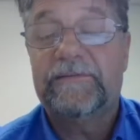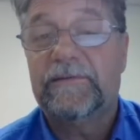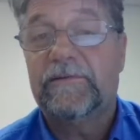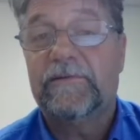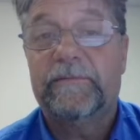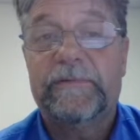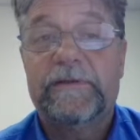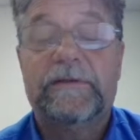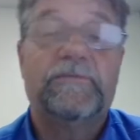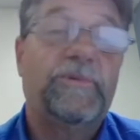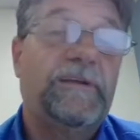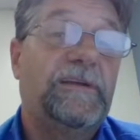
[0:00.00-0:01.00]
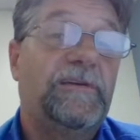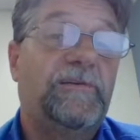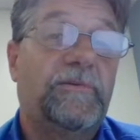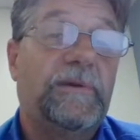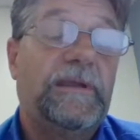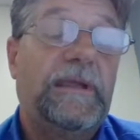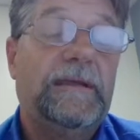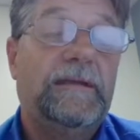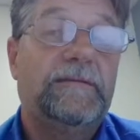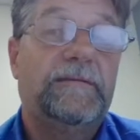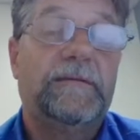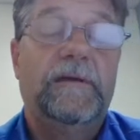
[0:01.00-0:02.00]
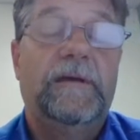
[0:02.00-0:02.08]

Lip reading: to learning, because we can create